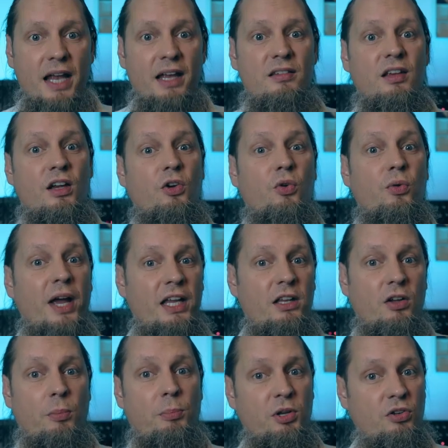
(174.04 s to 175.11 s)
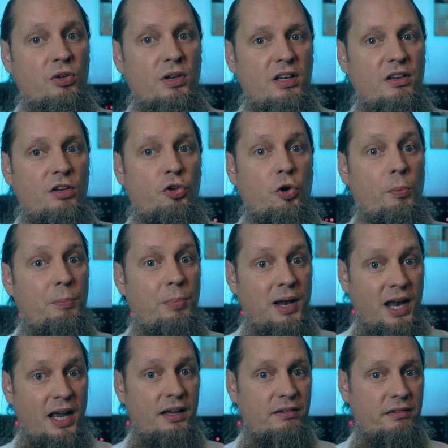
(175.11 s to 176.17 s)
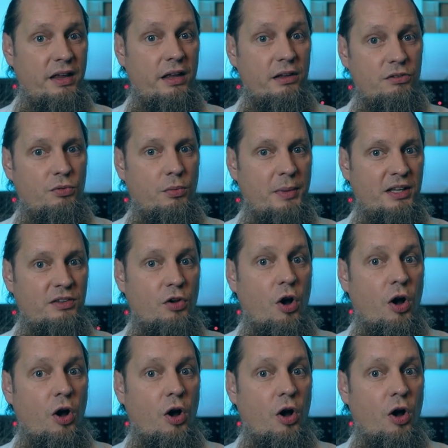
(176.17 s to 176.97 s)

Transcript: is a great opportunity to place the instruments